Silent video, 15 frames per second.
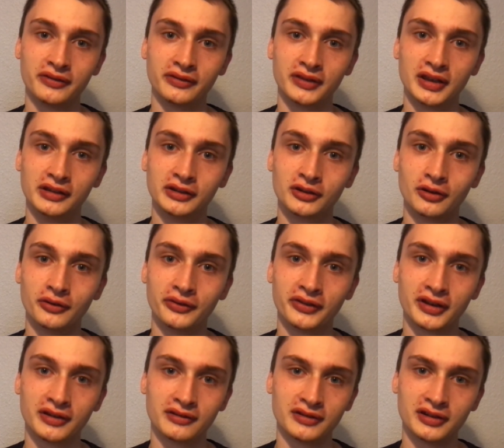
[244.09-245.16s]
Daily
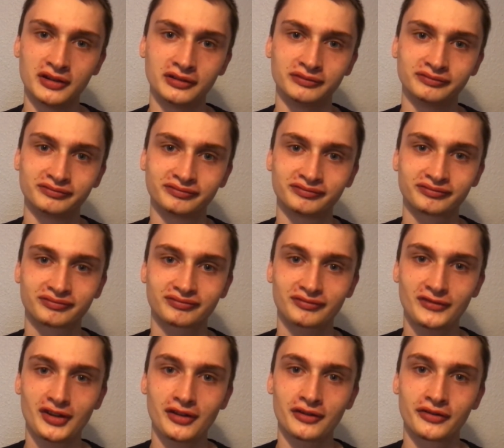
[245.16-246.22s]
content, yeah.
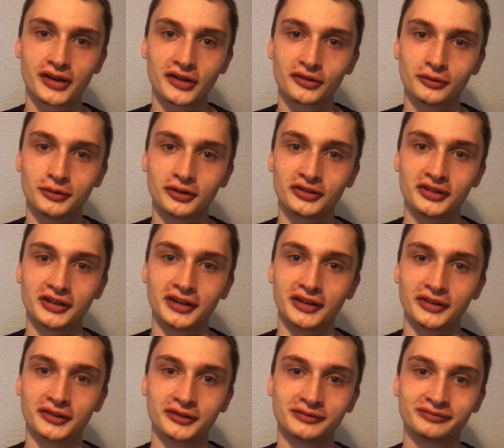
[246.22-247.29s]
Thanks for watching
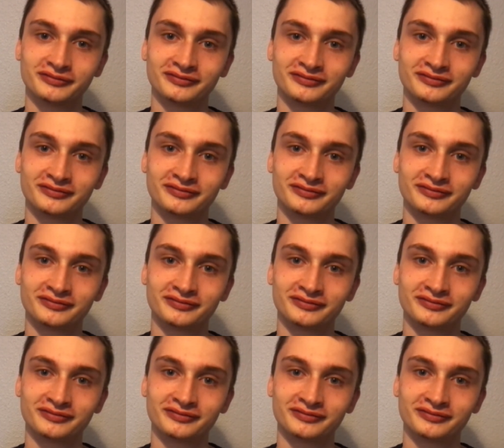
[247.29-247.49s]
guys.